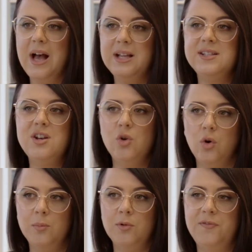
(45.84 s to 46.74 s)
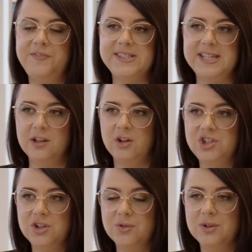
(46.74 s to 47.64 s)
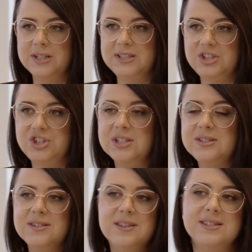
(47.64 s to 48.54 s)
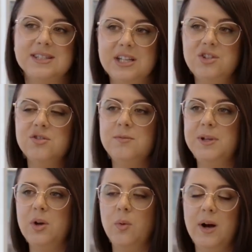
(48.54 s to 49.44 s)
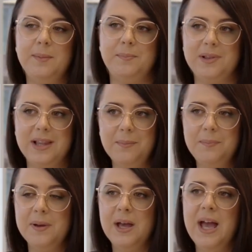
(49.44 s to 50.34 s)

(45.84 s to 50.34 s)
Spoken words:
Under normal physiological conditions, the skin should be quite plump,